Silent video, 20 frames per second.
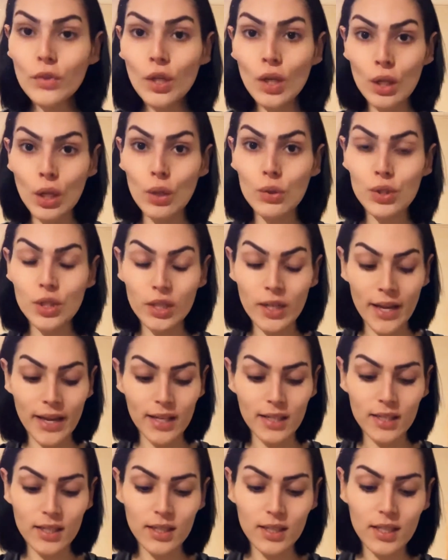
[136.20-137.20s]
lotion
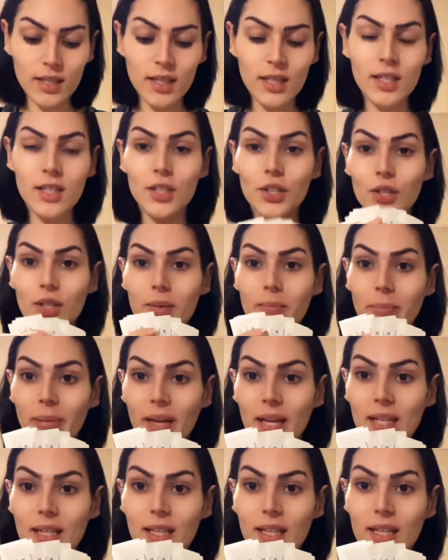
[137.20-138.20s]
handy. You need
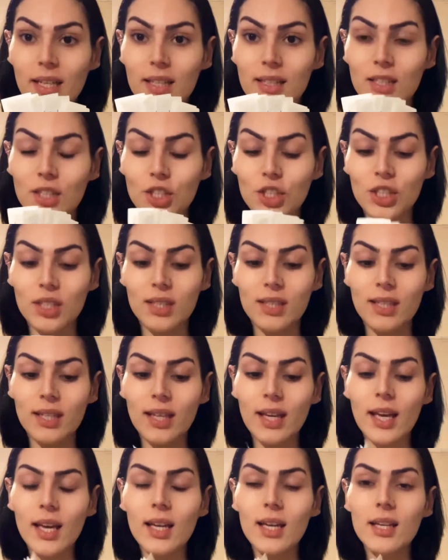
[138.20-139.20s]
band-aids just in
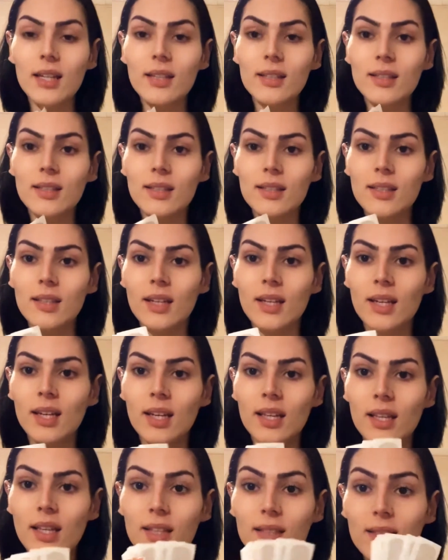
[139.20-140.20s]
case.
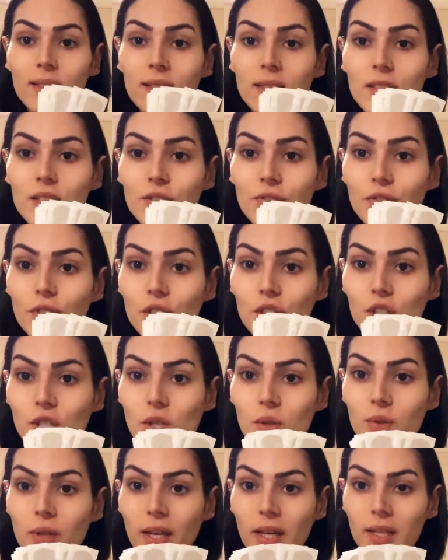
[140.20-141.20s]
This is good for
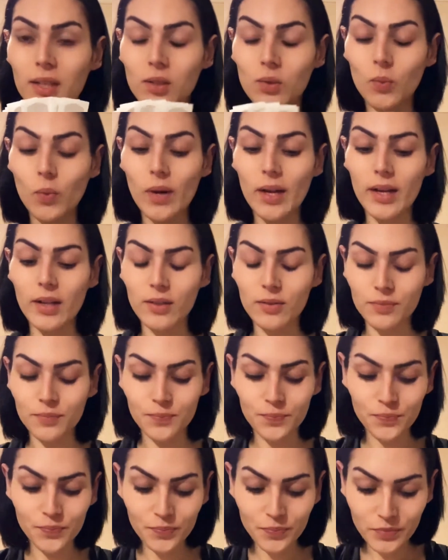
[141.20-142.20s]
show day as well.
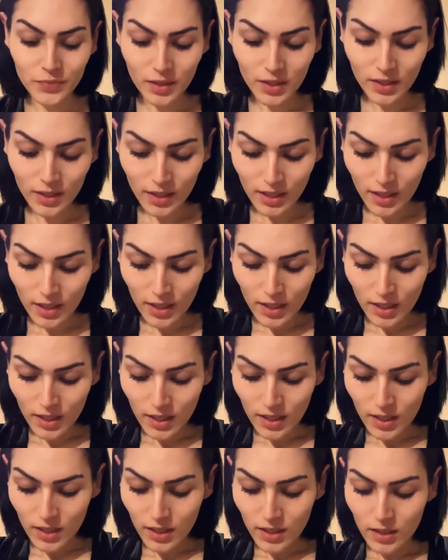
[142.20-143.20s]

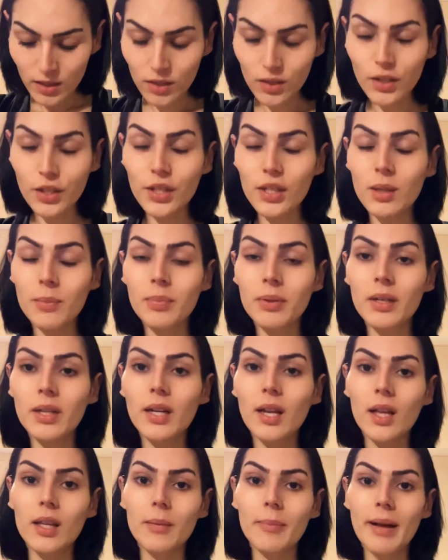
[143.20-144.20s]
So you could
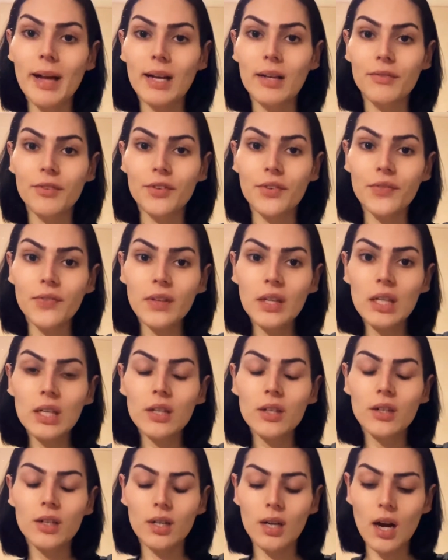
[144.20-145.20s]
put on the back of your feet
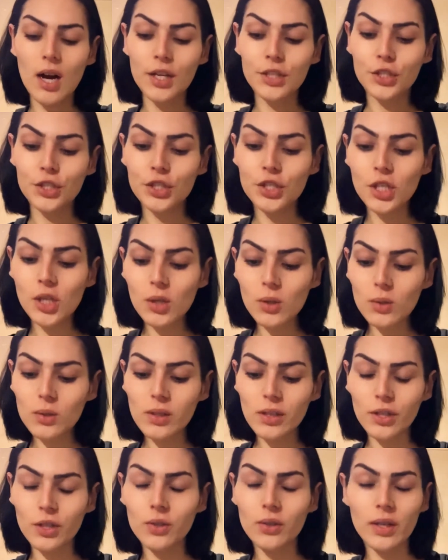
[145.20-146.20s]
or on your toes so
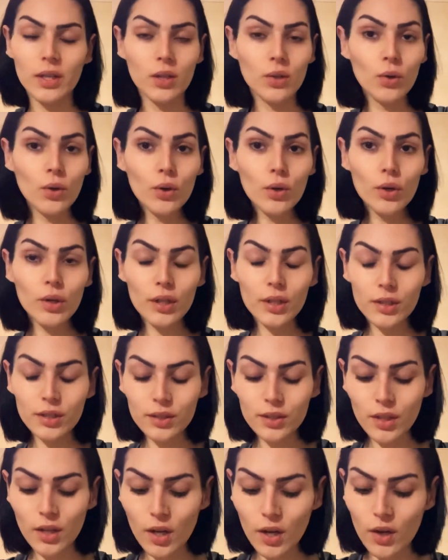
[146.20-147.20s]
that you don't get a
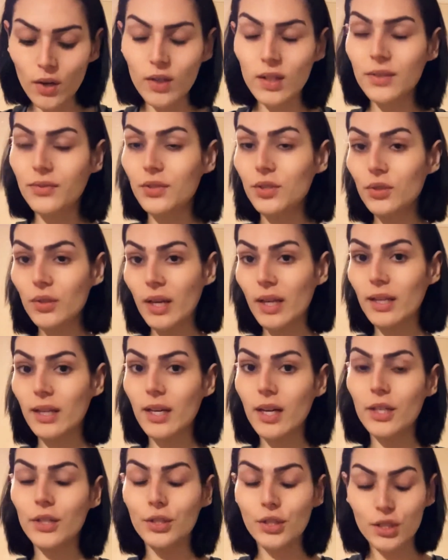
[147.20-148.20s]
corn. Or if you do get a
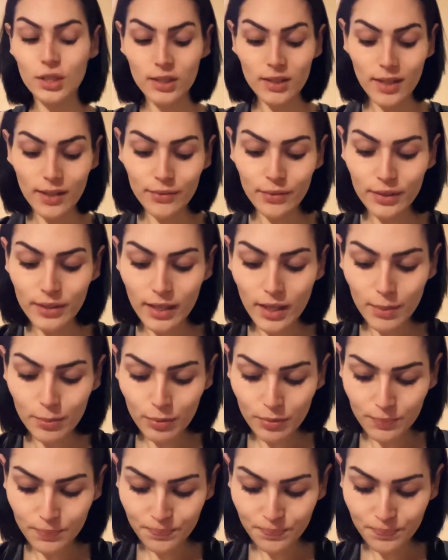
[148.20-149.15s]
cut, you could just cover it up.